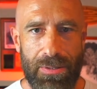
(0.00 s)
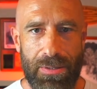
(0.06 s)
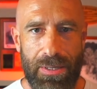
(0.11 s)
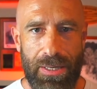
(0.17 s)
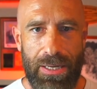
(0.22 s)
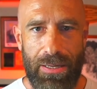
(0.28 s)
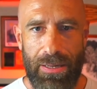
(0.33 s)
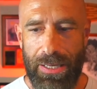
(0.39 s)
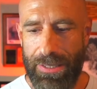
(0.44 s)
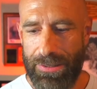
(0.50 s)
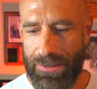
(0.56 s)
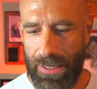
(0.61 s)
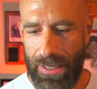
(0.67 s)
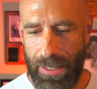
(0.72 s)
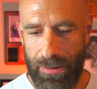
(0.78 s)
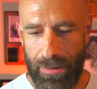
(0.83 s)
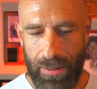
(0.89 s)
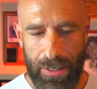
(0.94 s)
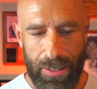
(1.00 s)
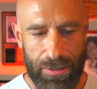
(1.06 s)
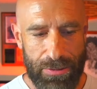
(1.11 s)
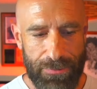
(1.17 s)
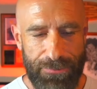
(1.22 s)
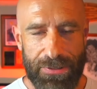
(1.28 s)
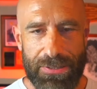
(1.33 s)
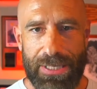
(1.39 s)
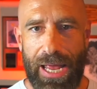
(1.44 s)
He leads in his
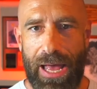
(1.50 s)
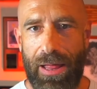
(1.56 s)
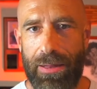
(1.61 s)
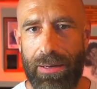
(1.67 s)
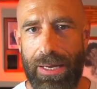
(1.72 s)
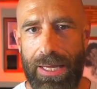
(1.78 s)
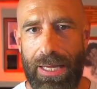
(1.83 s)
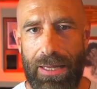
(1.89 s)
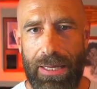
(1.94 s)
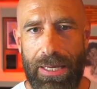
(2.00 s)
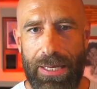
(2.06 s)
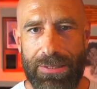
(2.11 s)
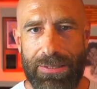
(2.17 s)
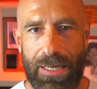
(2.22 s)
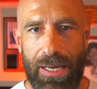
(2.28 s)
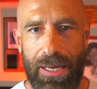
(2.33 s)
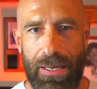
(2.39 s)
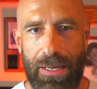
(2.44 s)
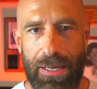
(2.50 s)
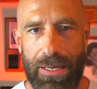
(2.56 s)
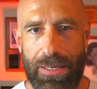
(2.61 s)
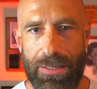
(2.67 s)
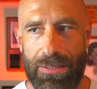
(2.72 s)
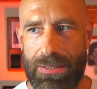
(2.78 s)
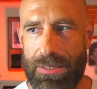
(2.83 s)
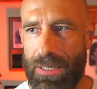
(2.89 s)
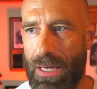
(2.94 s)
physicality. He leads in
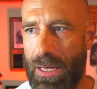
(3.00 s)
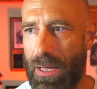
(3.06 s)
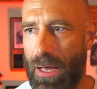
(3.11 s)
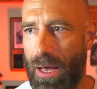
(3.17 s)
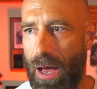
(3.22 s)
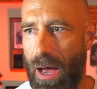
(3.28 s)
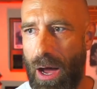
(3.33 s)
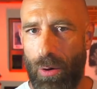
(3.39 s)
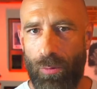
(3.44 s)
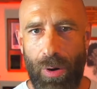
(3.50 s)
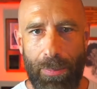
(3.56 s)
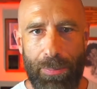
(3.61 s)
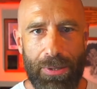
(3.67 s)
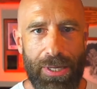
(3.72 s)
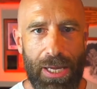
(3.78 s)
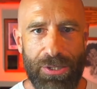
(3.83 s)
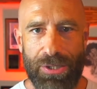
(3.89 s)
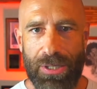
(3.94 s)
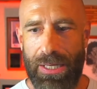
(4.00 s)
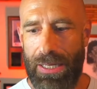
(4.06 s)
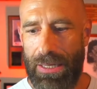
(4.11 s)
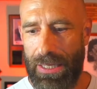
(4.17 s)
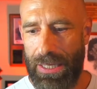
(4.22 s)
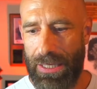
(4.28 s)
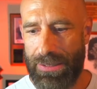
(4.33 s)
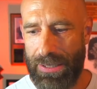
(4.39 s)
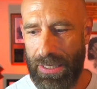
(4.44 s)
his reputation. He
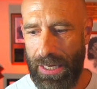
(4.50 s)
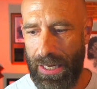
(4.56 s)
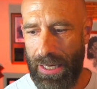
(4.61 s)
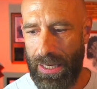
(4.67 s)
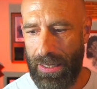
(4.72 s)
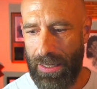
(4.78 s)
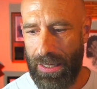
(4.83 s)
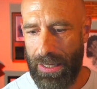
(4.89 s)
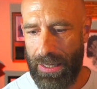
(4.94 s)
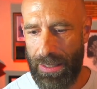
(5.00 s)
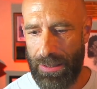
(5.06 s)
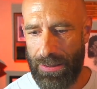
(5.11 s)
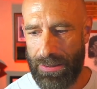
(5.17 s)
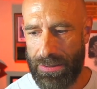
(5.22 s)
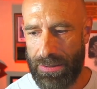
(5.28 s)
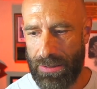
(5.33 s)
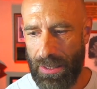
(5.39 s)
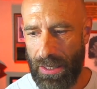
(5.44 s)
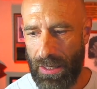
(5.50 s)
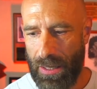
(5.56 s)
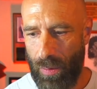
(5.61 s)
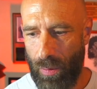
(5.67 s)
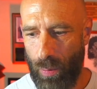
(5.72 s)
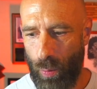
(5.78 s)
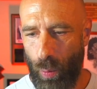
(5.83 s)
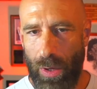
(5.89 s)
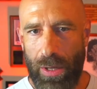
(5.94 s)
leads in his
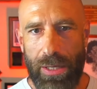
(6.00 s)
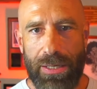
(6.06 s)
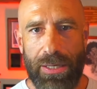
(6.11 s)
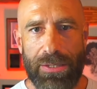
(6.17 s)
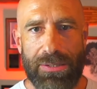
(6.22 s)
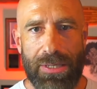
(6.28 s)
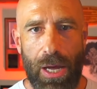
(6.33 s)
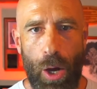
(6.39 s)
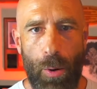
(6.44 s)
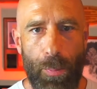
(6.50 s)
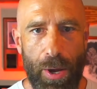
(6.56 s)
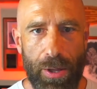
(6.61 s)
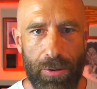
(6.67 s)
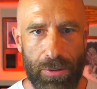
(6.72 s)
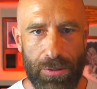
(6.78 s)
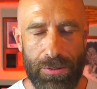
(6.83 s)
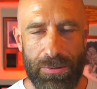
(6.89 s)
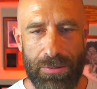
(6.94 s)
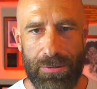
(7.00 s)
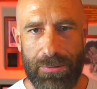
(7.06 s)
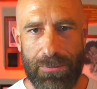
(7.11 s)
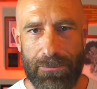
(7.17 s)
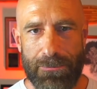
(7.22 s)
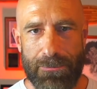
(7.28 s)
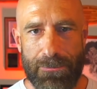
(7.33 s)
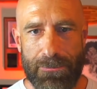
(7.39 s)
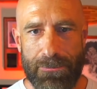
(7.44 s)
willingness to help others.
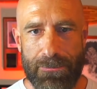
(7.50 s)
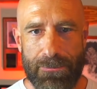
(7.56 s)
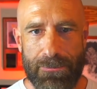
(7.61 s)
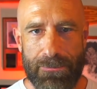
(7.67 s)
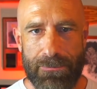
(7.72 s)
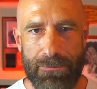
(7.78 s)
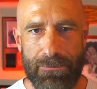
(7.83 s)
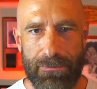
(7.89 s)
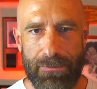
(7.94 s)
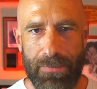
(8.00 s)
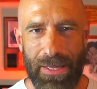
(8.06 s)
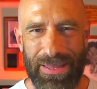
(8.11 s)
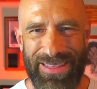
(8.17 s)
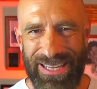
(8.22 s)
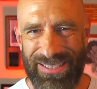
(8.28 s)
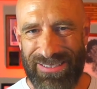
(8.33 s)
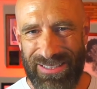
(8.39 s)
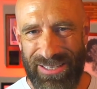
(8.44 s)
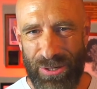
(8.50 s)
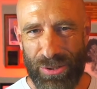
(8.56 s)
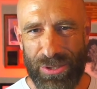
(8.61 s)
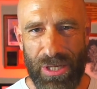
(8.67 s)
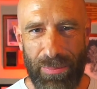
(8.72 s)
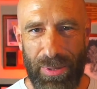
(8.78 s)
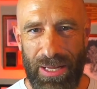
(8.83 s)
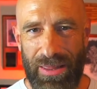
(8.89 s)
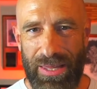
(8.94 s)
That's
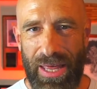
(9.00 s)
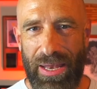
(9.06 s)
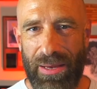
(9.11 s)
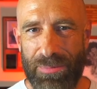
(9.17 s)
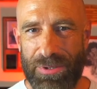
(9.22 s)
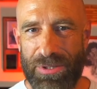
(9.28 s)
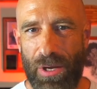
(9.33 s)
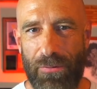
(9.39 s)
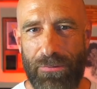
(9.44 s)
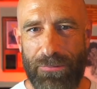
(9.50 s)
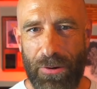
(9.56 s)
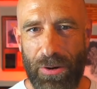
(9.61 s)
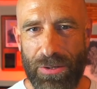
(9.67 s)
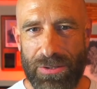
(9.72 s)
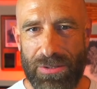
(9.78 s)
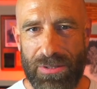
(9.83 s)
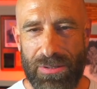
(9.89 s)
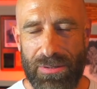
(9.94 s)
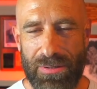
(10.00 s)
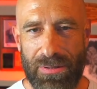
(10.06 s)
leadership. He led himself first,